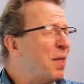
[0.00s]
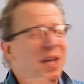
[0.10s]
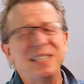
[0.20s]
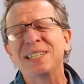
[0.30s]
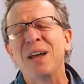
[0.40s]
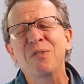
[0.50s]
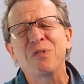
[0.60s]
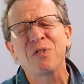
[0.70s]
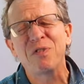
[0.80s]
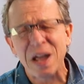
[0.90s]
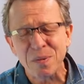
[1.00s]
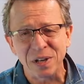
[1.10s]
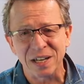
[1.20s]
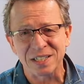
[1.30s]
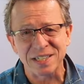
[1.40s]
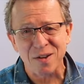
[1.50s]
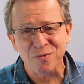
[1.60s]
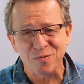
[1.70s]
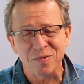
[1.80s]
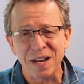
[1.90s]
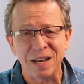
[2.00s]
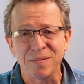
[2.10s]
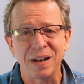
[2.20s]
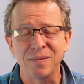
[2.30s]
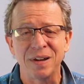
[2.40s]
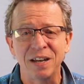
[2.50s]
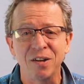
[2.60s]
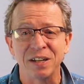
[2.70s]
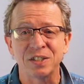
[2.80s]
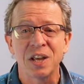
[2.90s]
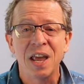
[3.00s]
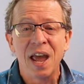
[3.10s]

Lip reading: they sound fabulous. They're really, really, really nice.